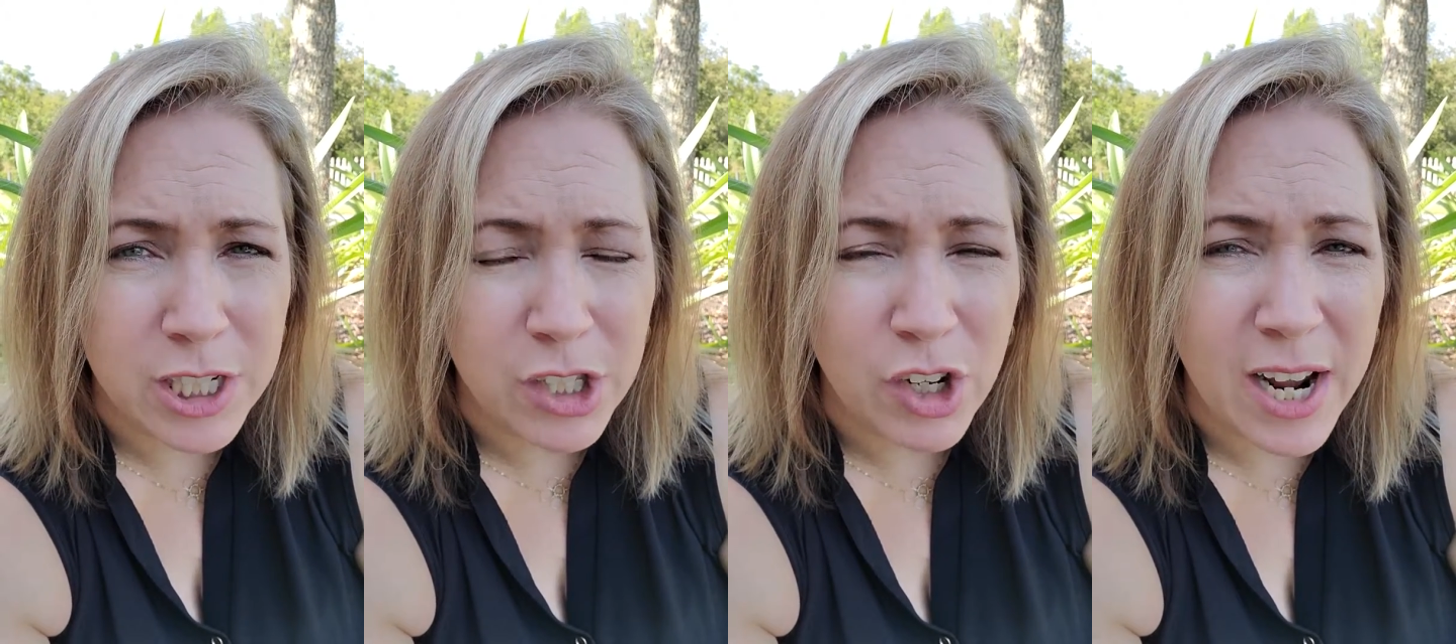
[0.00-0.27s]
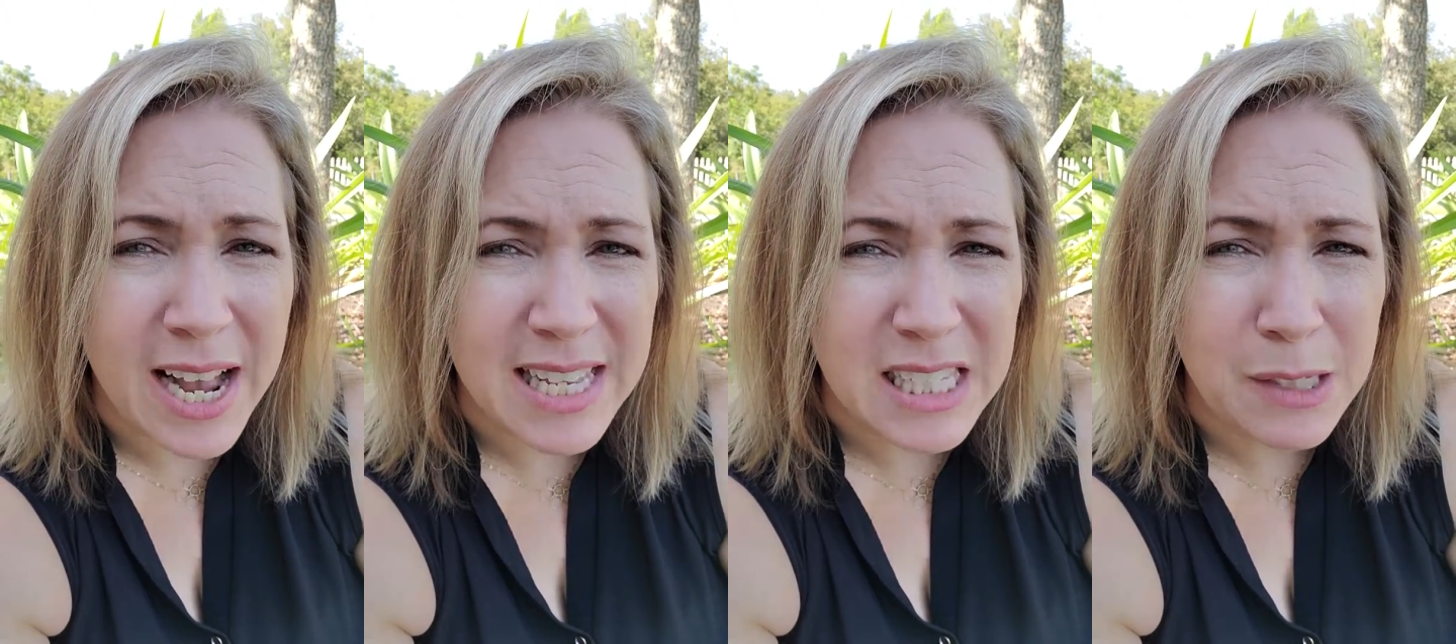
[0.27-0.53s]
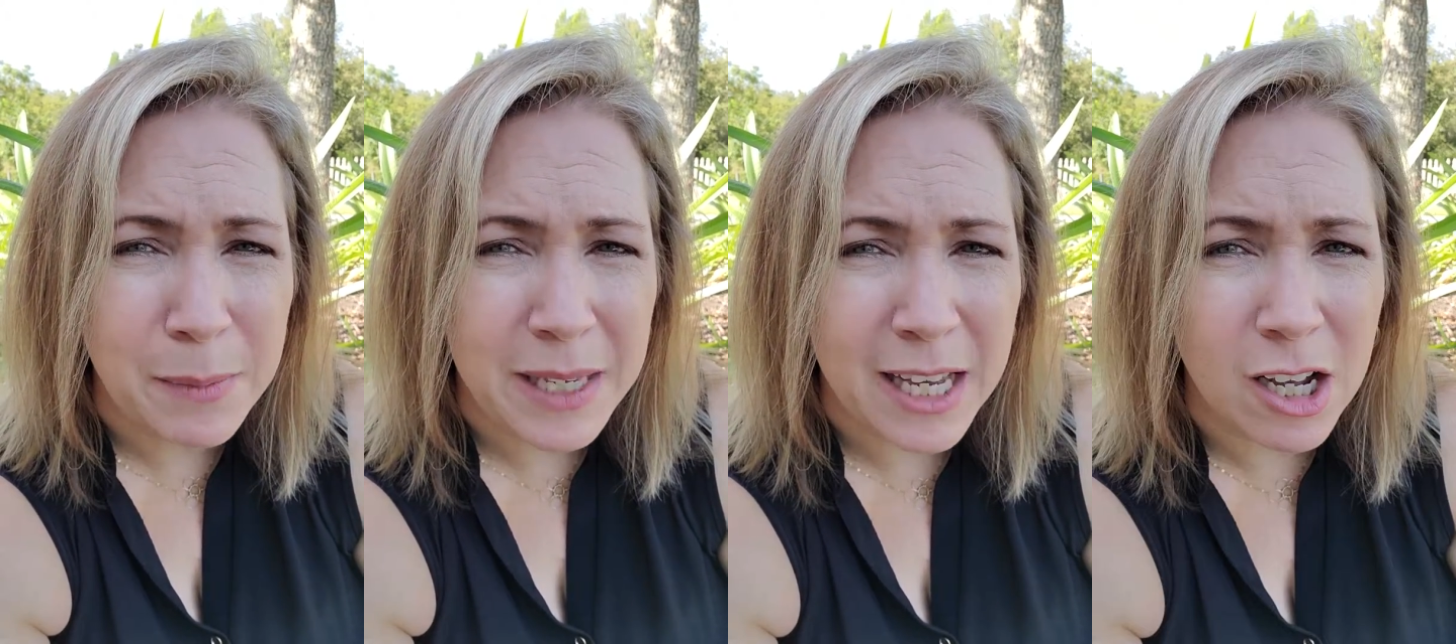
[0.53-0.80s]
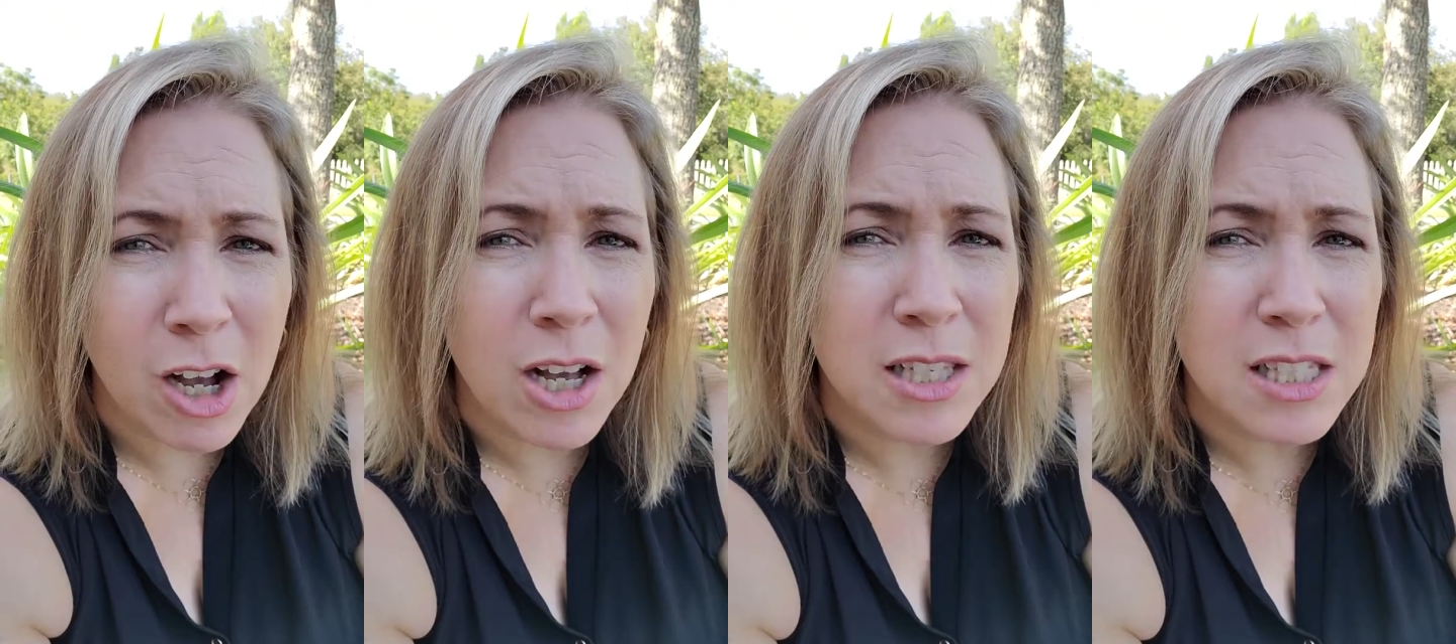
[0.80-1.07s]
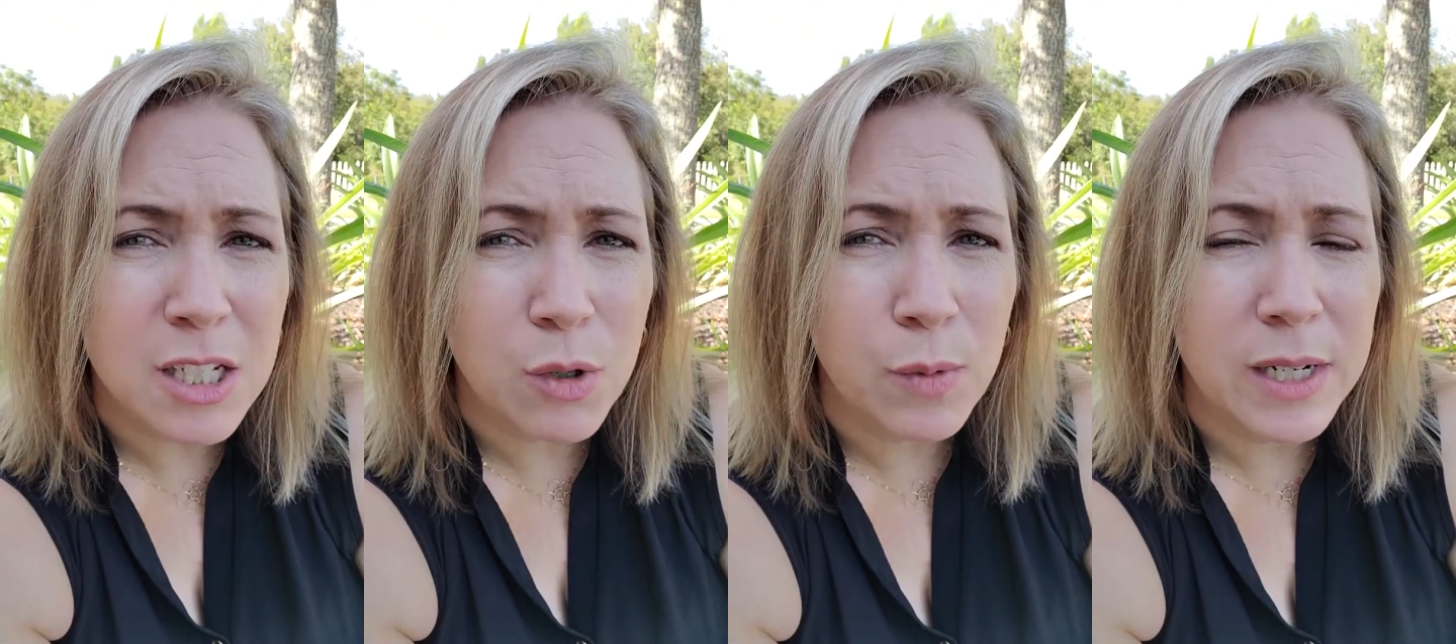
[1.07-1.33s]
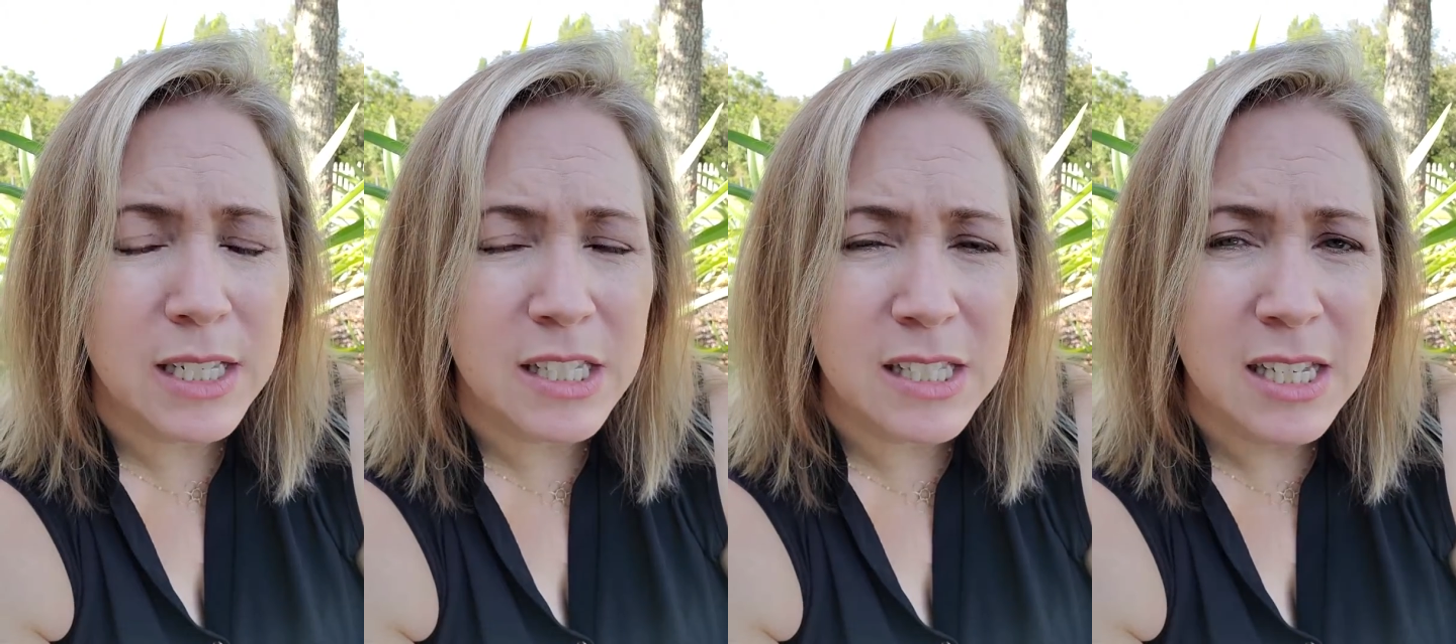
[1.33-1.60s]
there has to be a
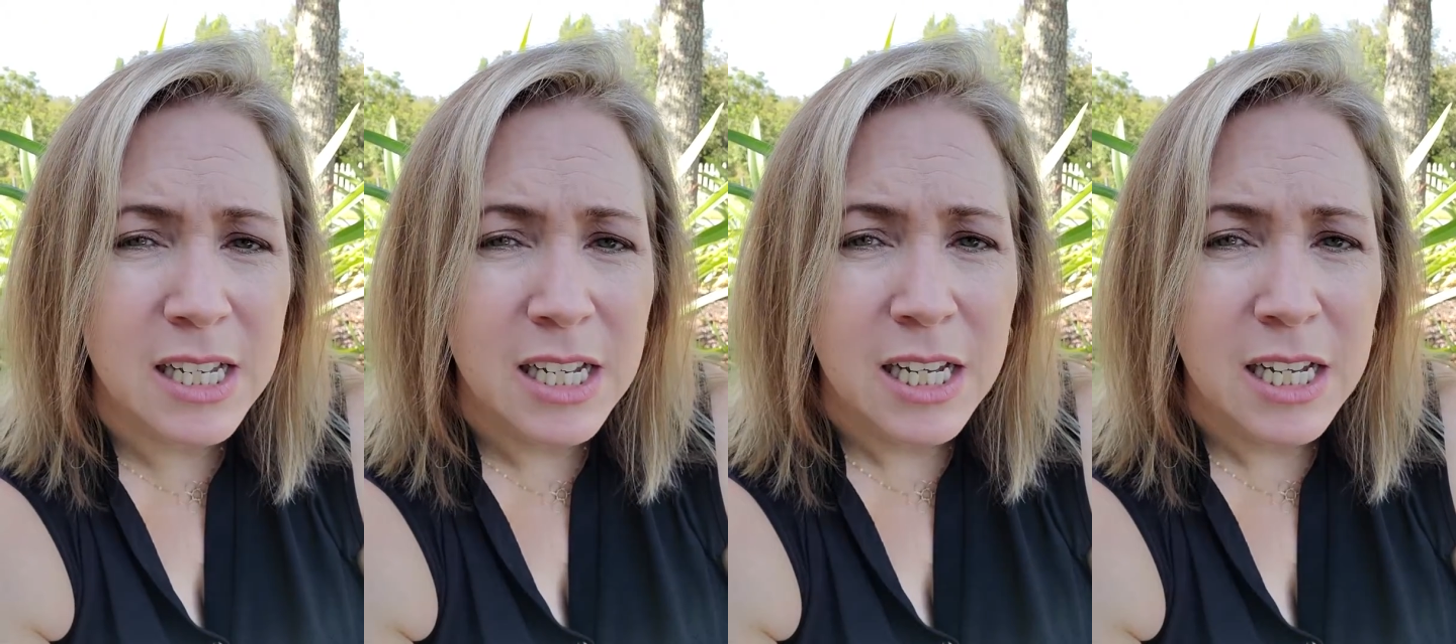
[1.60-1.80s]
consequence.